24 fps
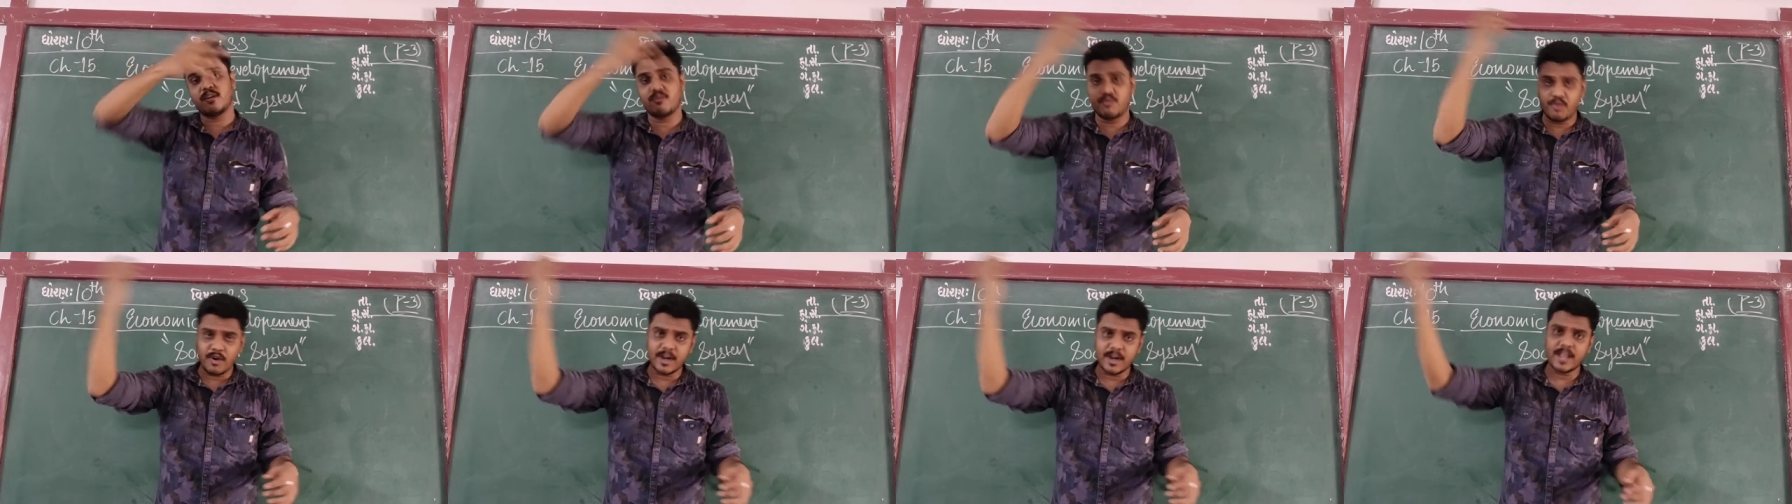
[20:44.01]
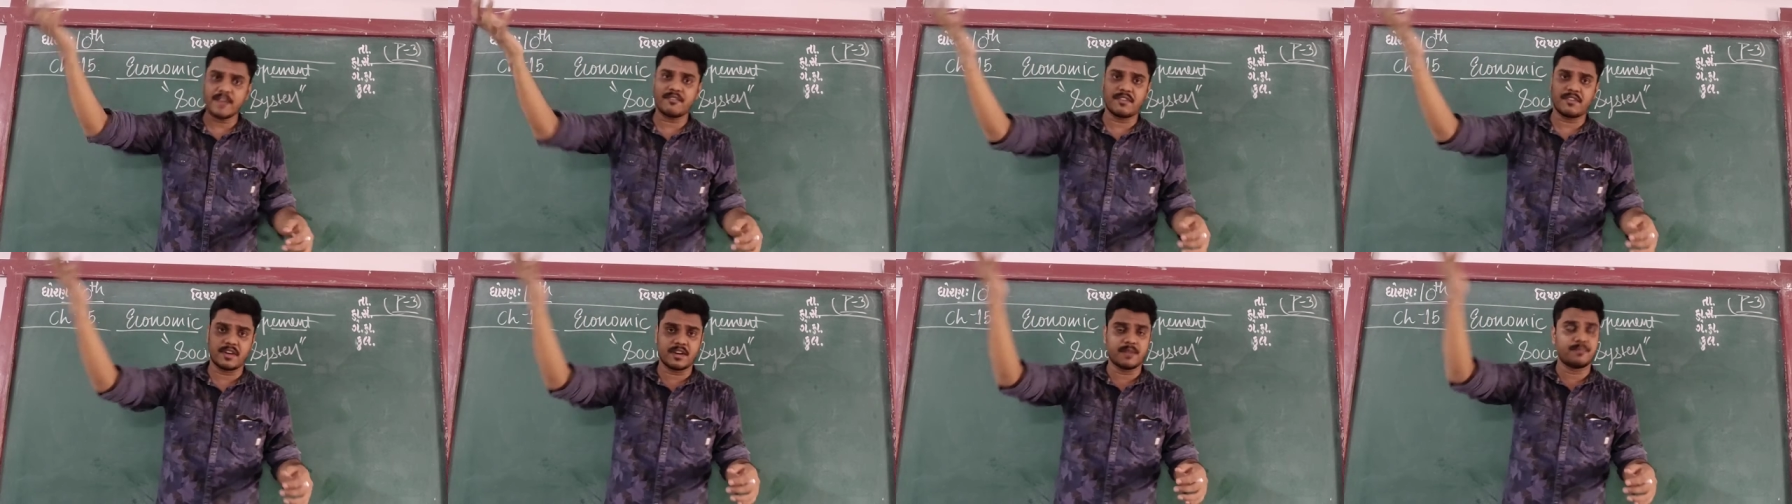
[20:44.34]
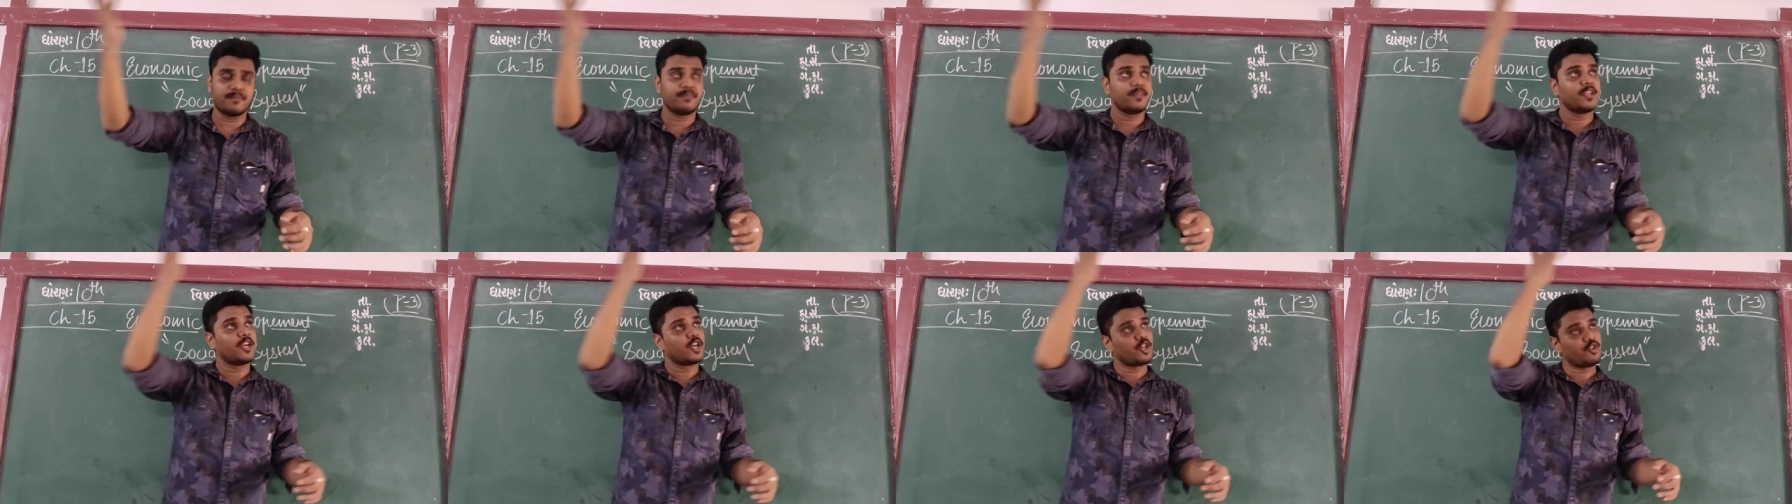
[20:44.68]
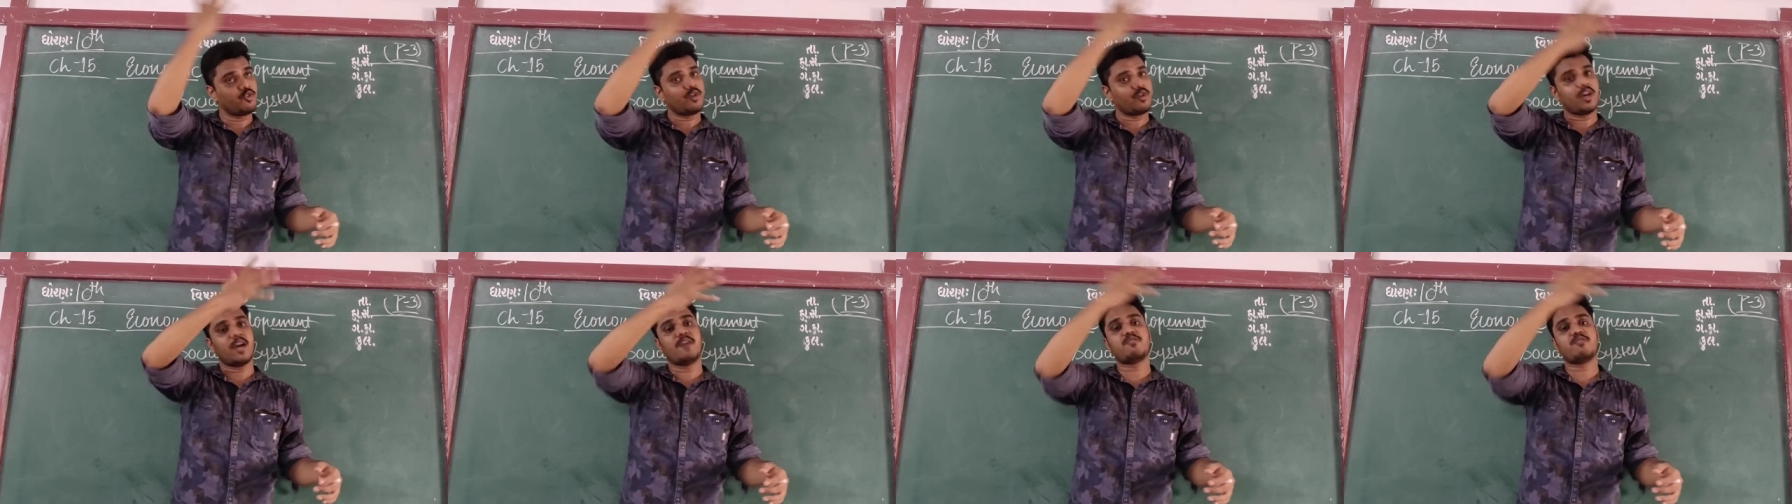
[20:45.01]
whatever,
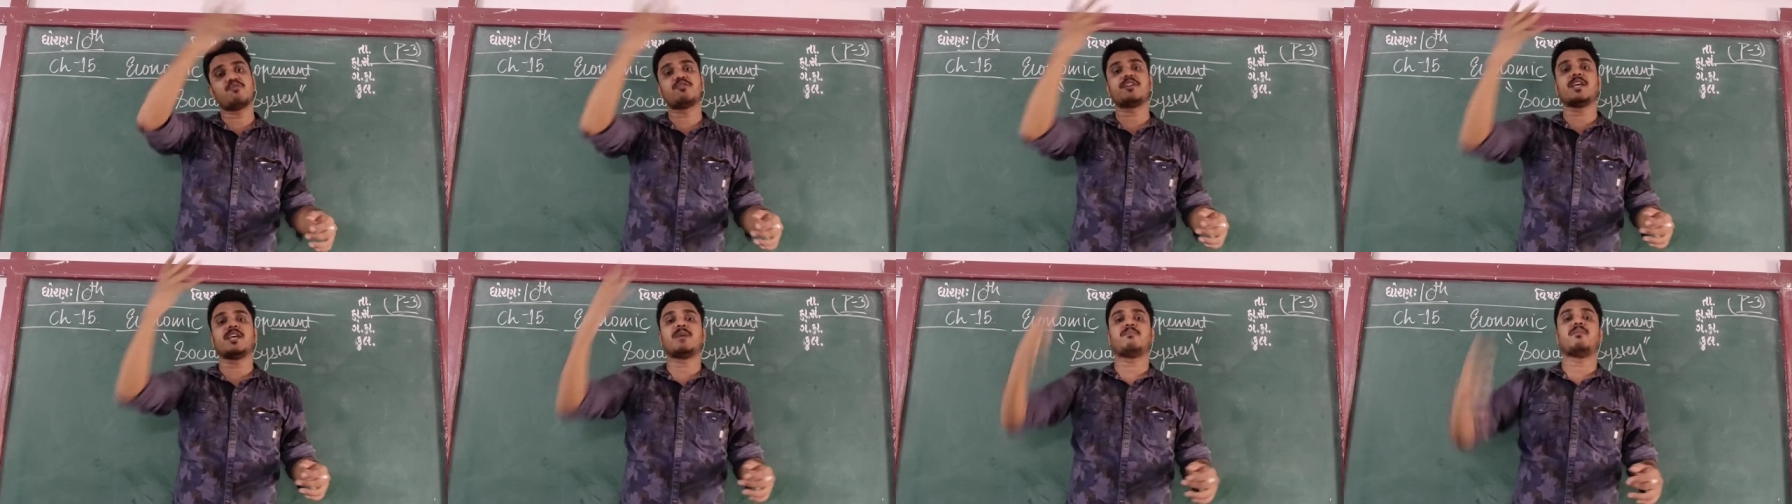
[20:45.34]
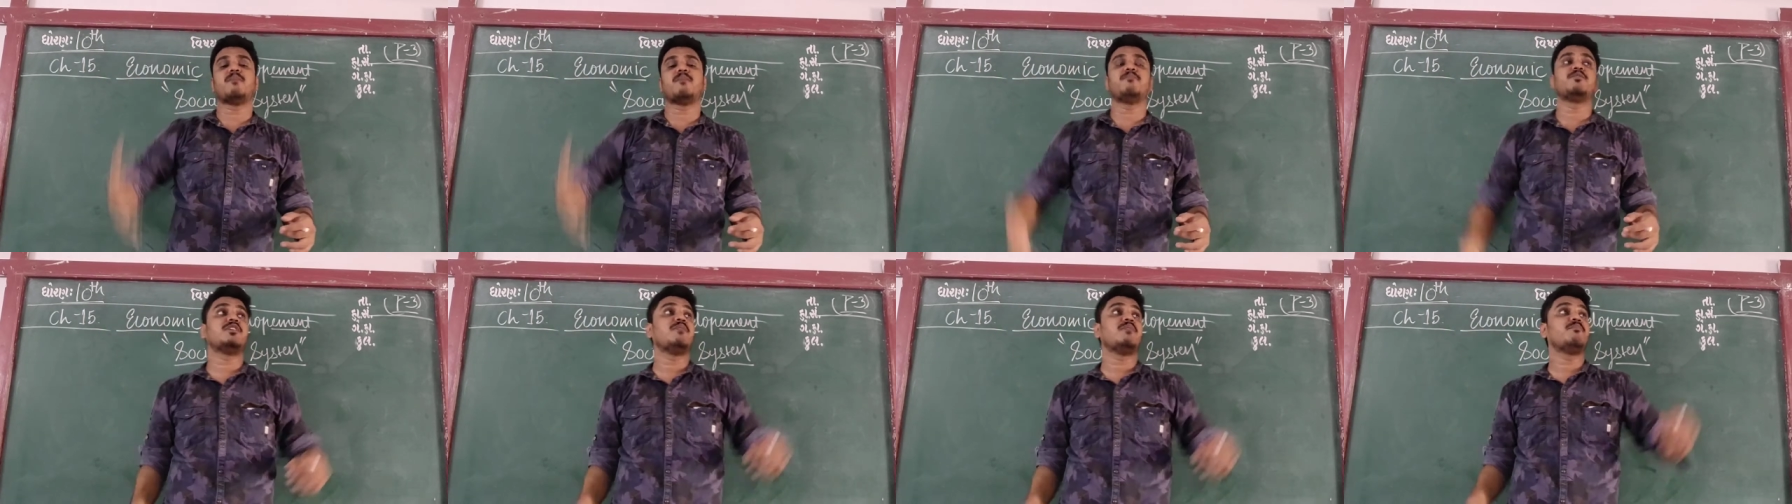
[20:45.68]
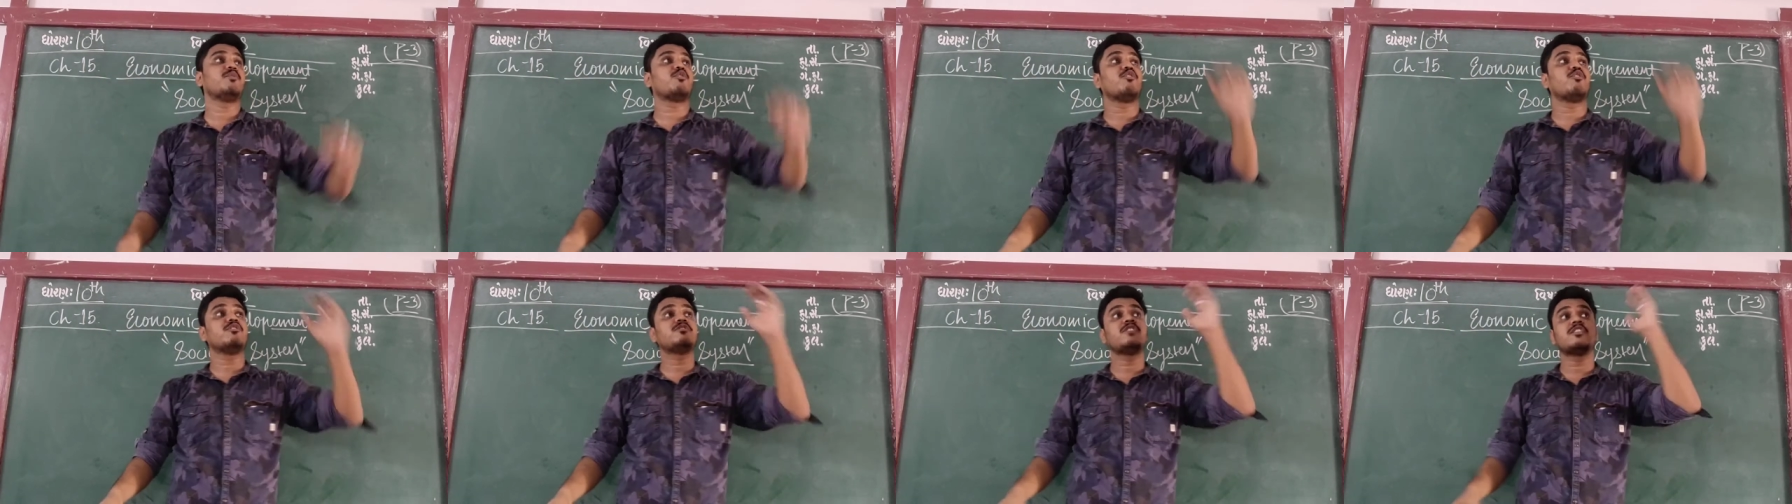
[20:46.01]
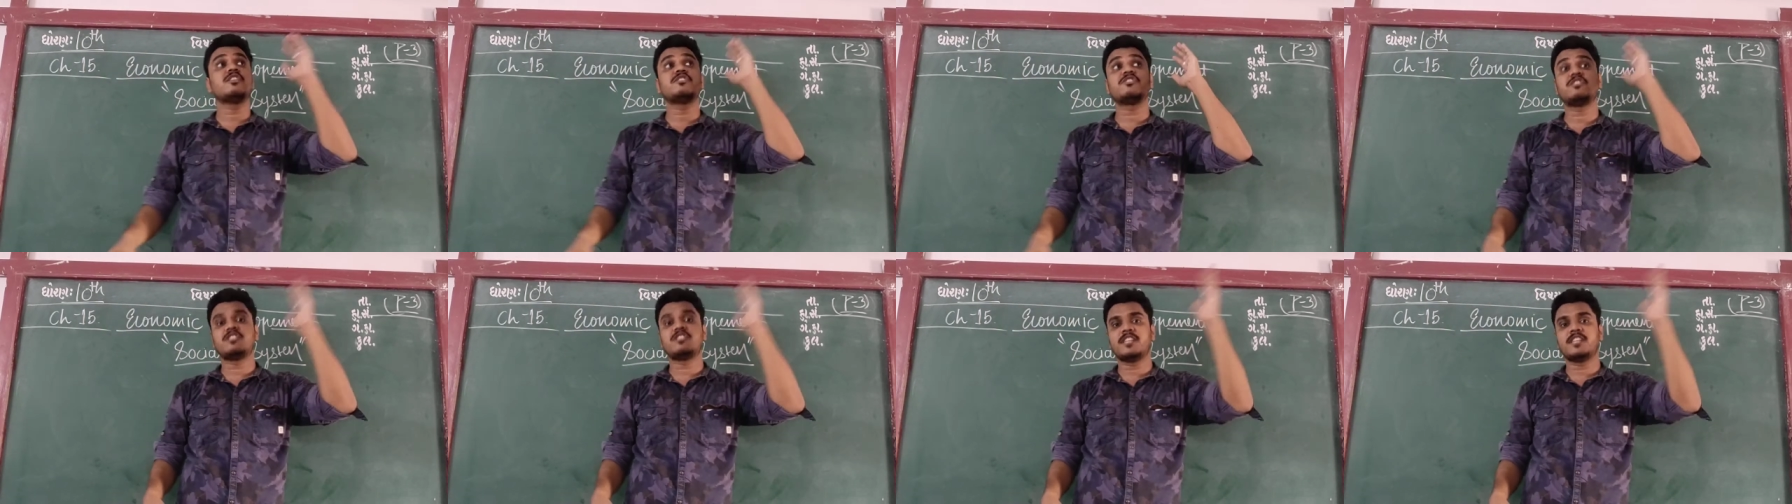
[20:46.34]
you have to take permission because the